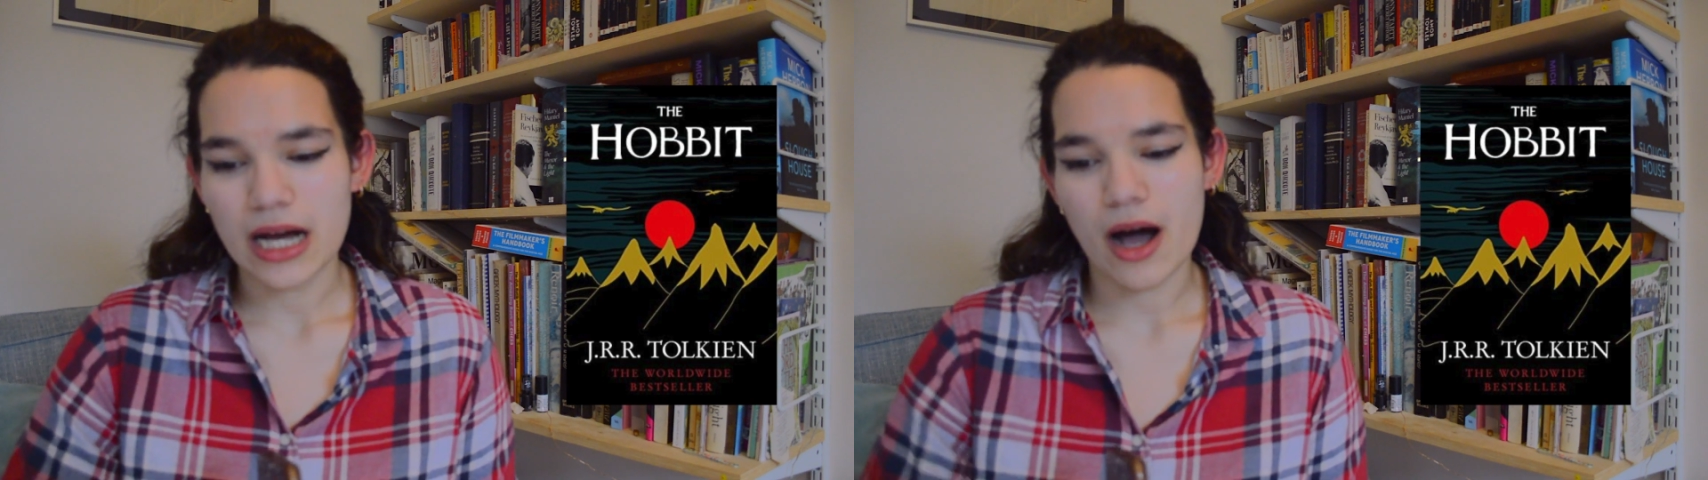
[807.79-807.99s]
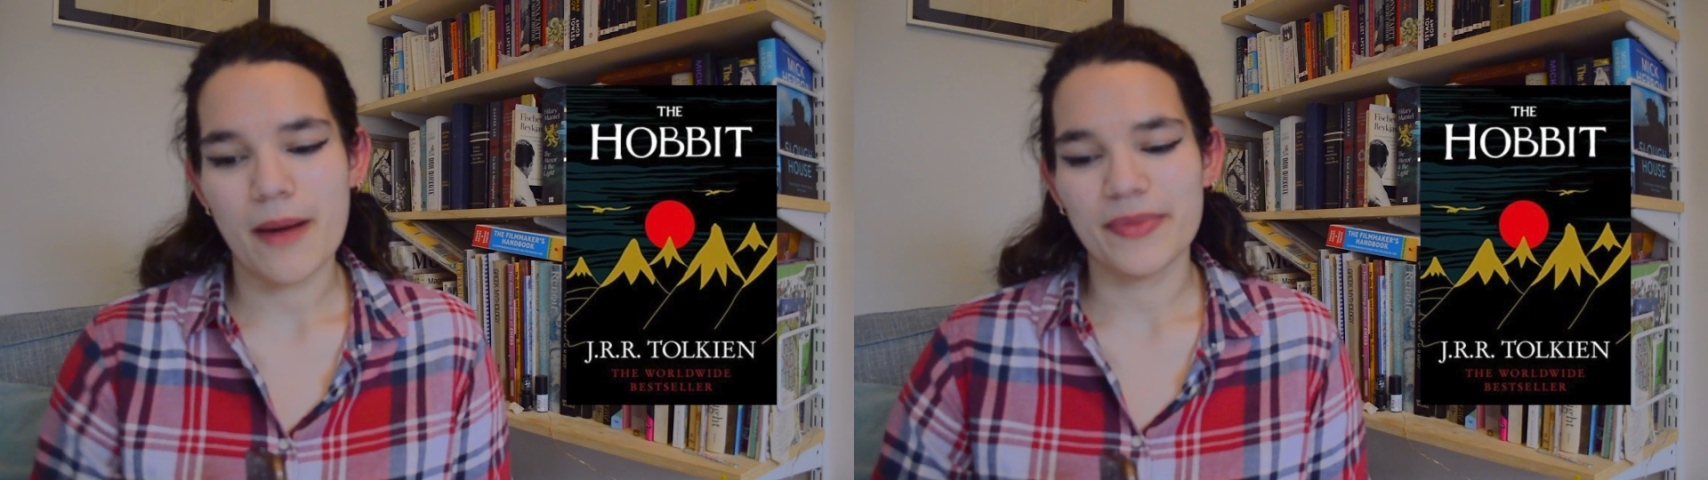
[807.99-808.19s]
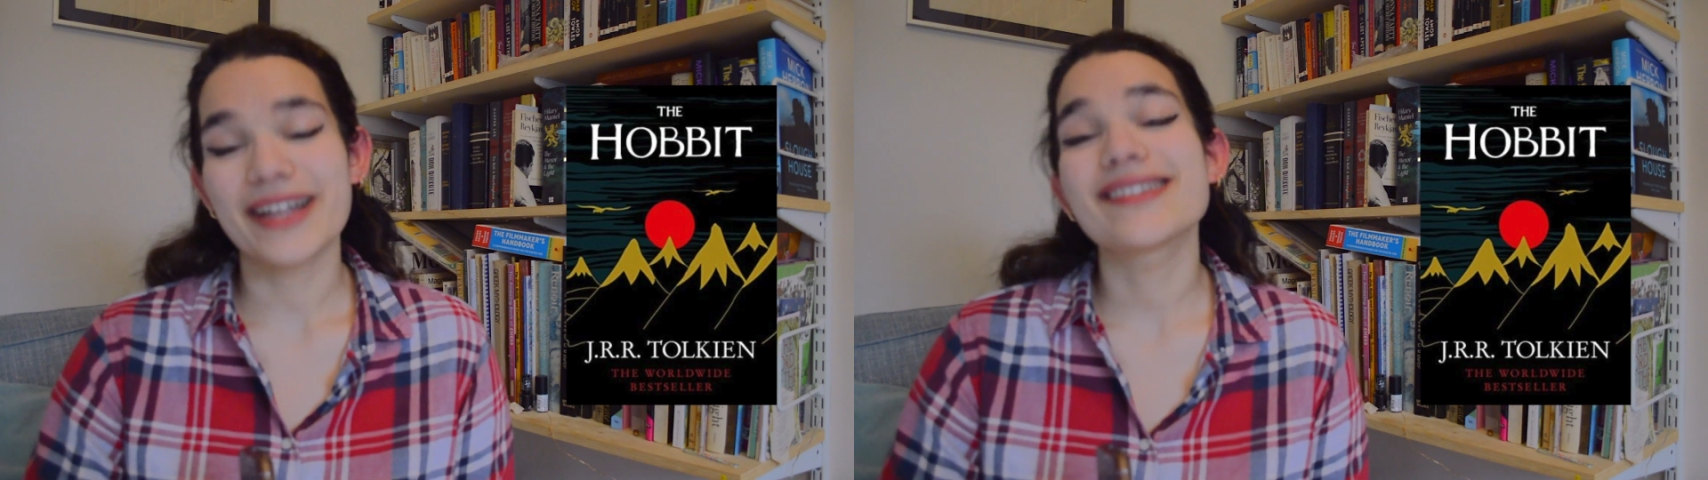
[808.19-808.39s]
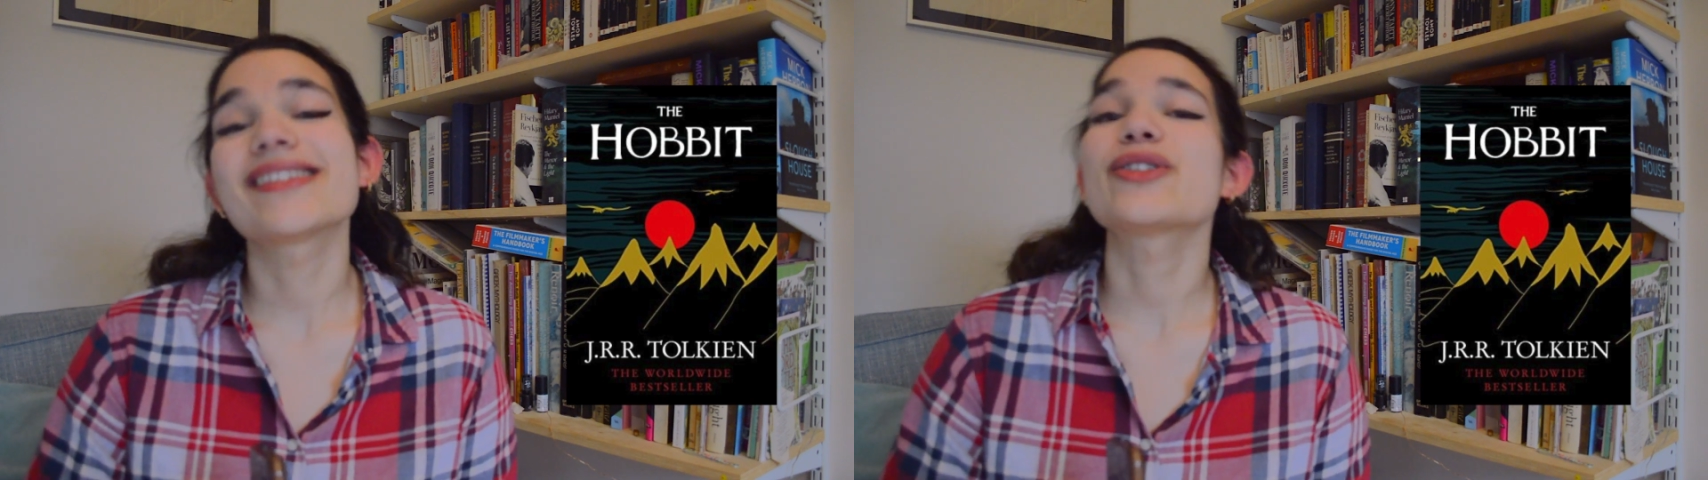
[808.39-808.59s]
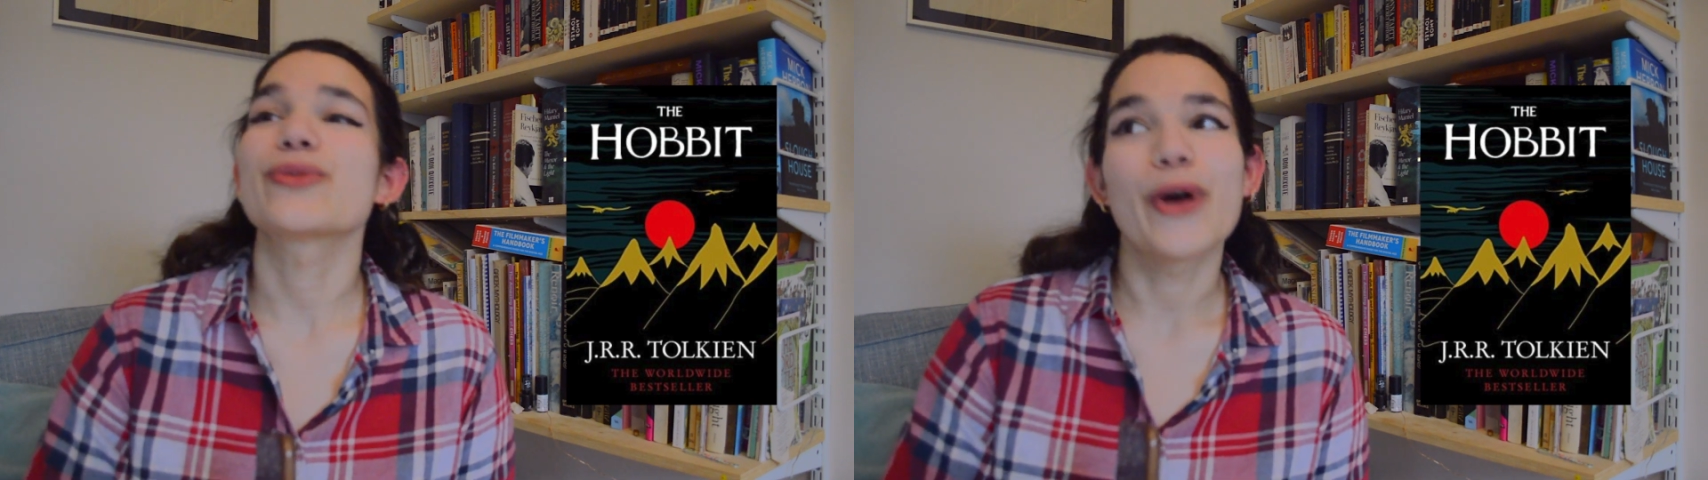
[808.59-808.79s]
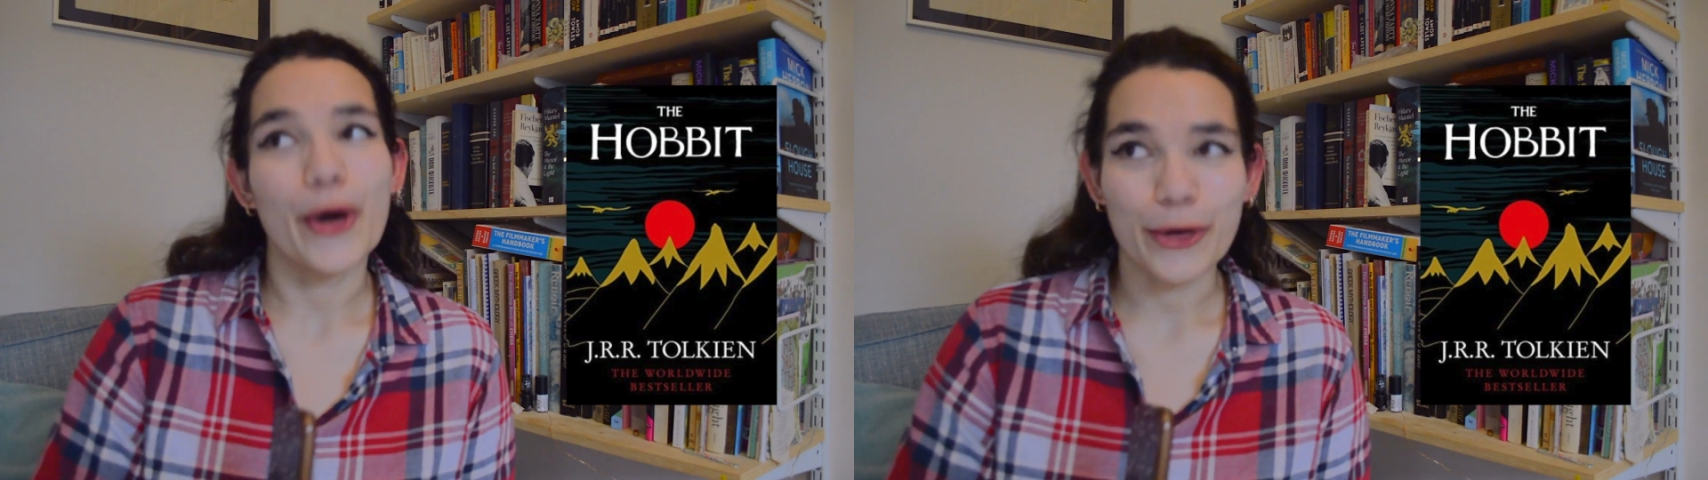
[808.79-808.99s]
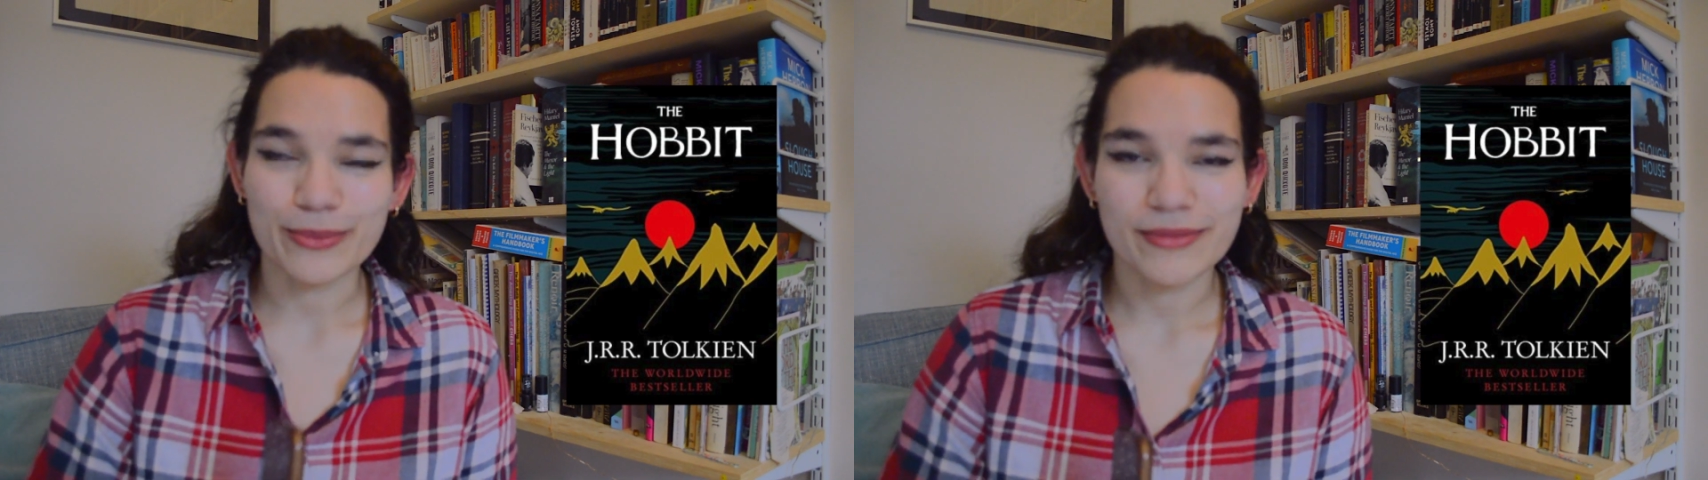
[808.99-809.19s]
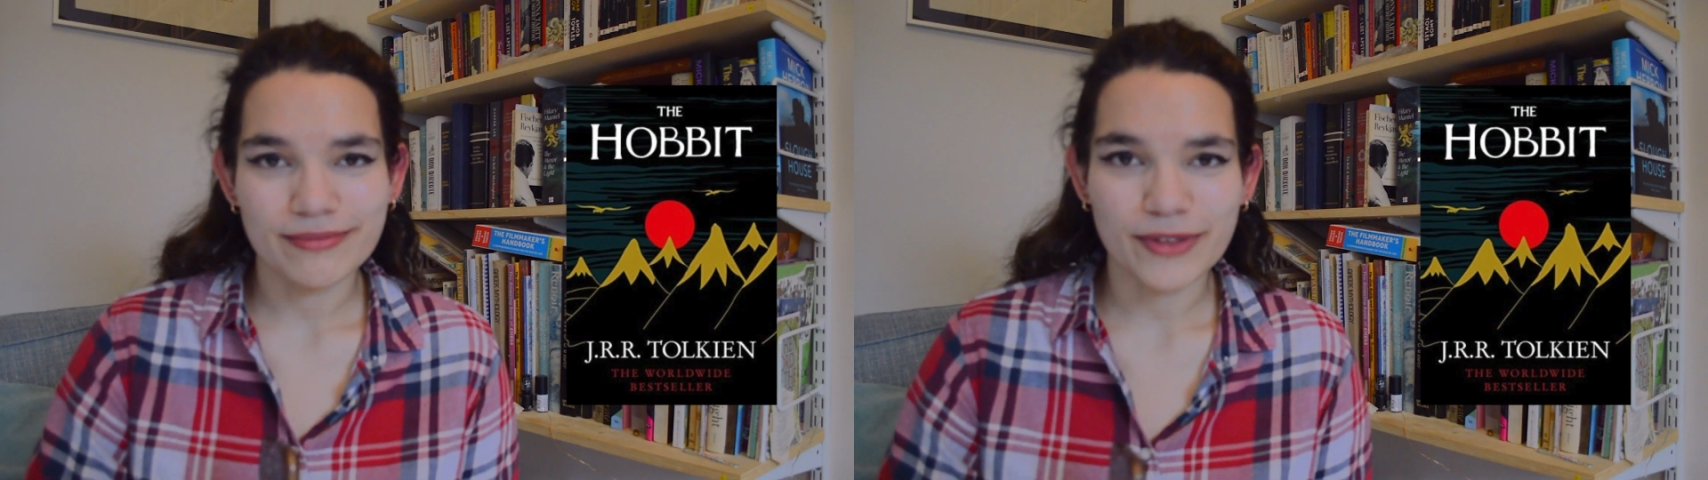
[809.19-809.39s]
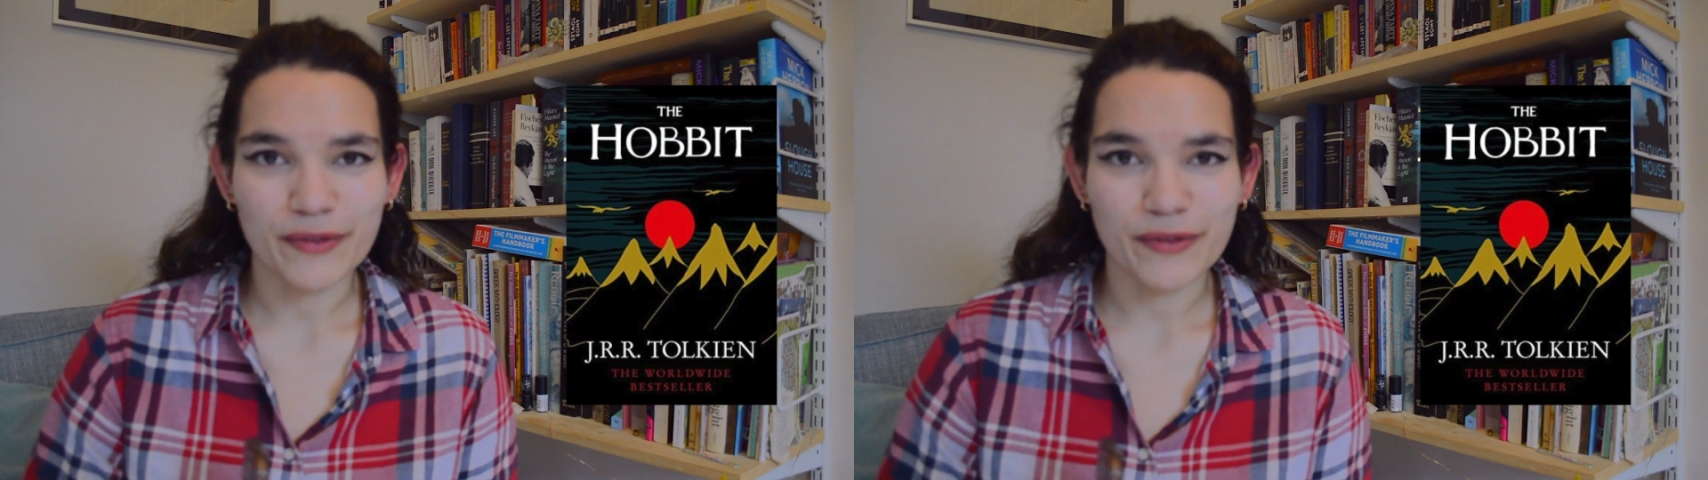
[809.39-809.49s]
the ancestral home